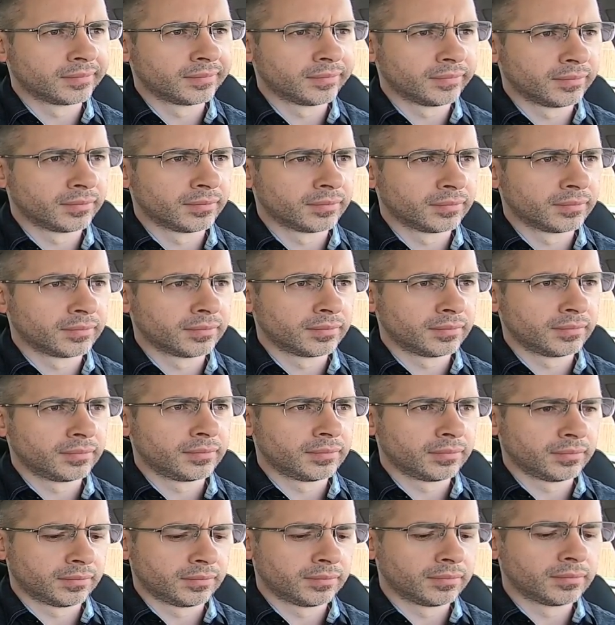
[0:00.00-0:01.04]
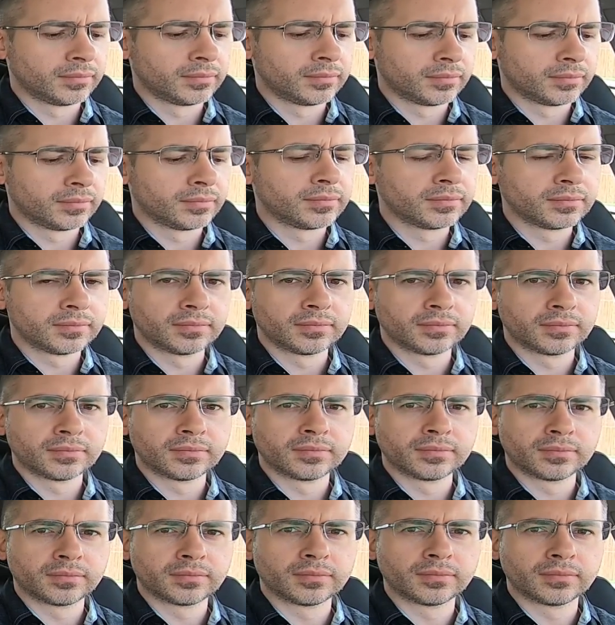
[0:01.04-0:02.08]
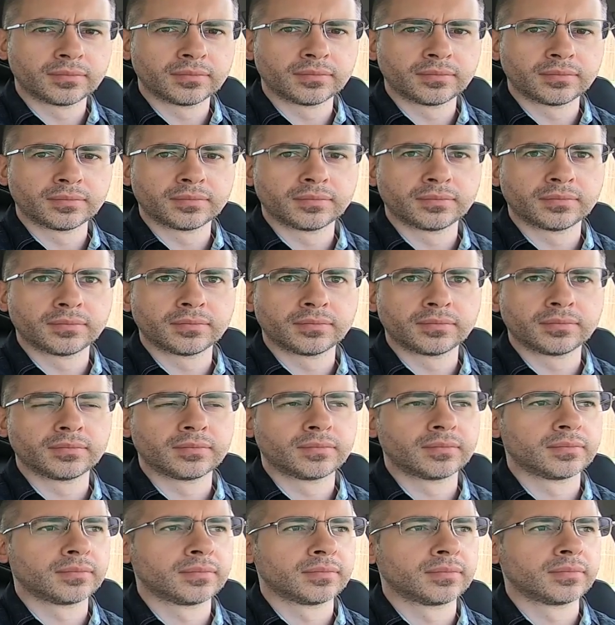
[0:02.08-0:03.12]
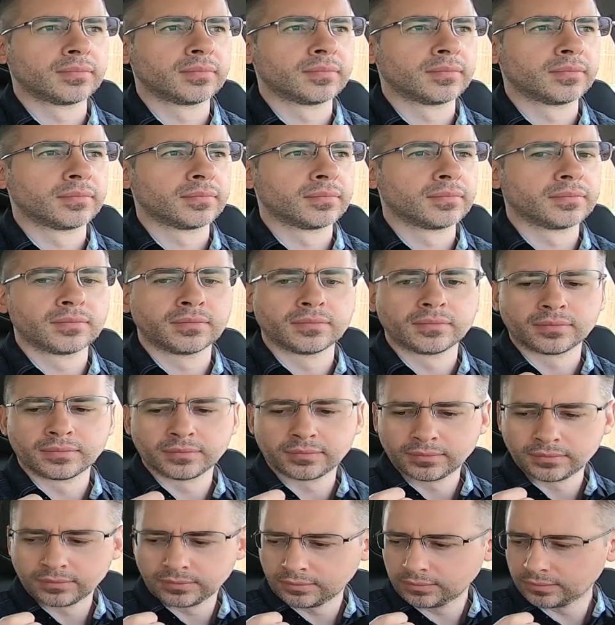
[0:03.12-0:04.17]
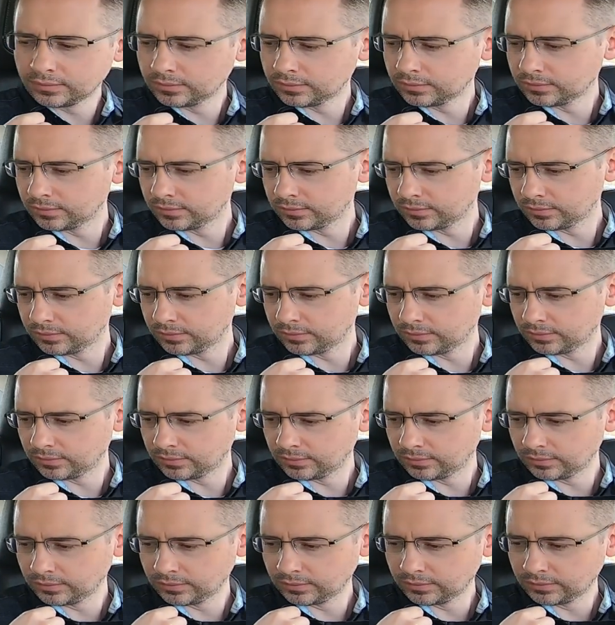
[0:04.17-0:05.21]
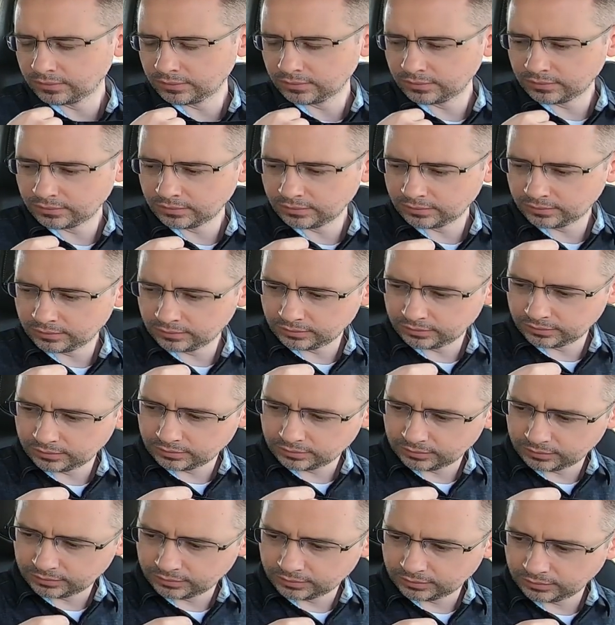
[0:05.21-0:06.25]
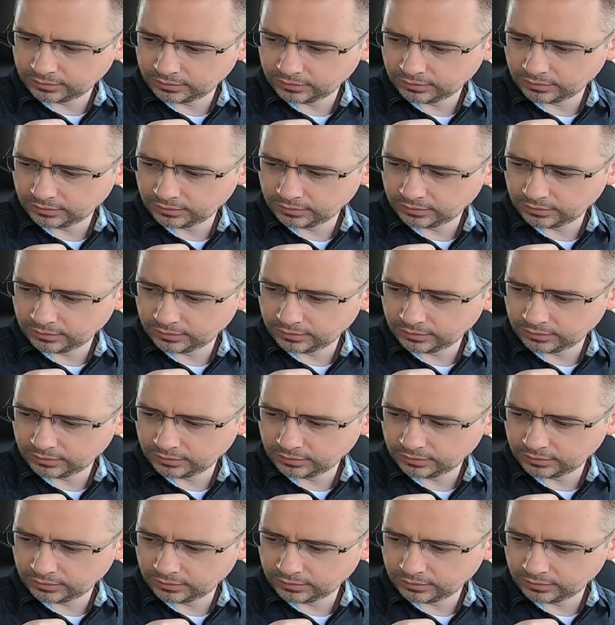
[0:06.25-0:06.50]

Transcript: (silent)